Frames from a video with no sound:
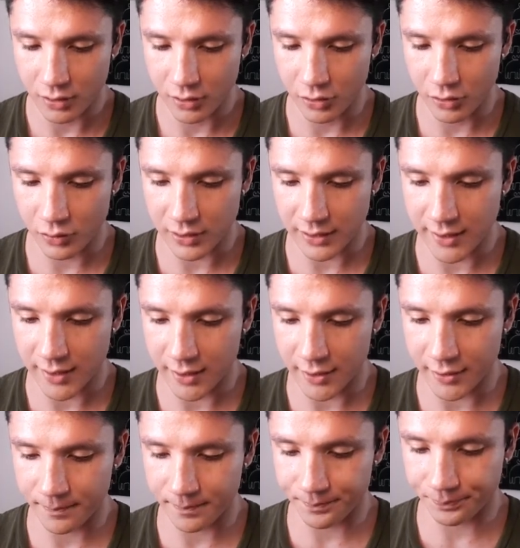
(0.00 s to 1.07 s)

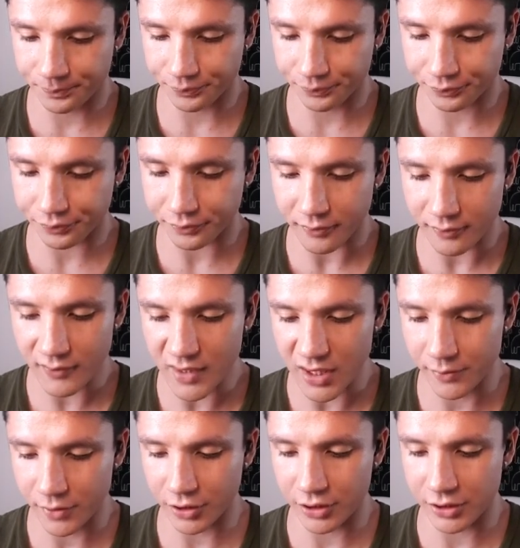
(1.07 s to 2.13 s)
Nucleon,
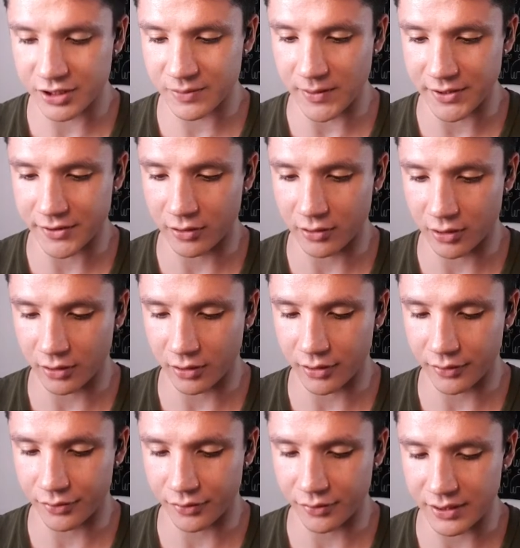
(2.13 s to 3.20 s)
I'm not going to spend too long
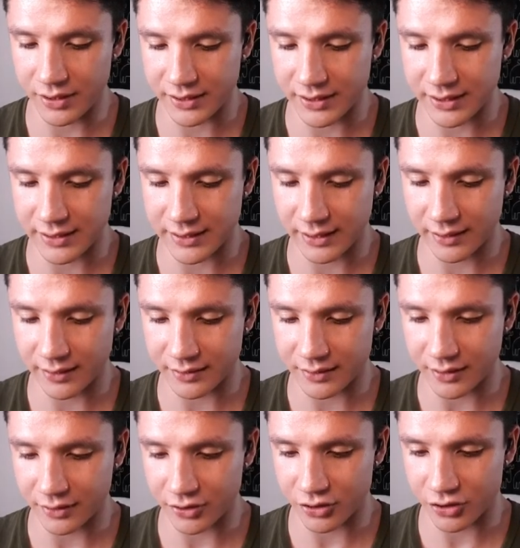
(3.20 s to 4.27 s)
going through these
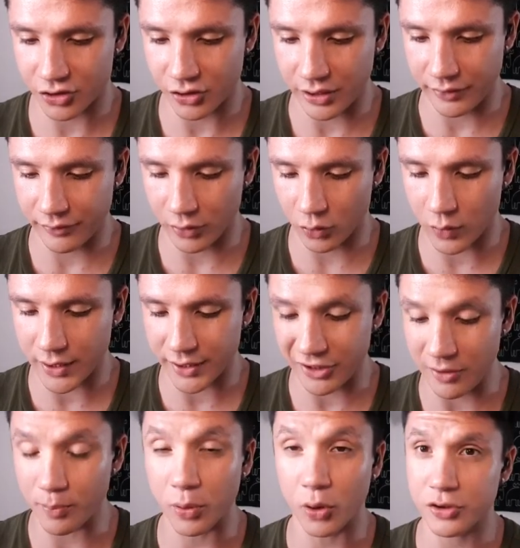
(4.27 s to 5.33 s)
details. I'll just show you real quick. You
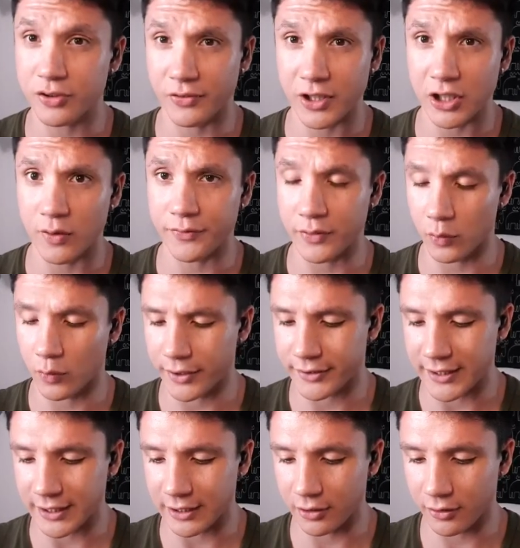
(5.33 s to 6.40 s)
can pause the video if you want to
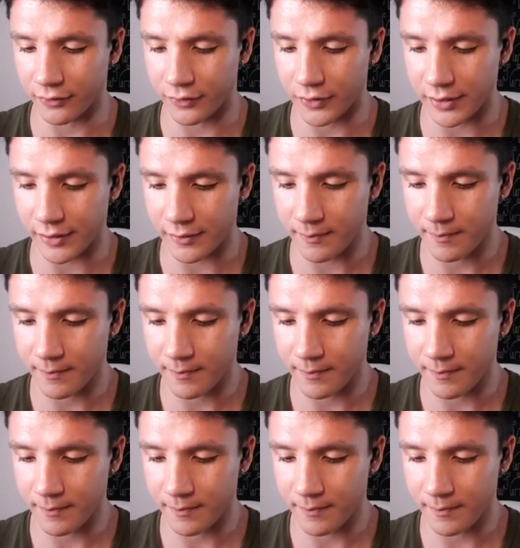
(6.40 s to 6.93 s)
take a look further.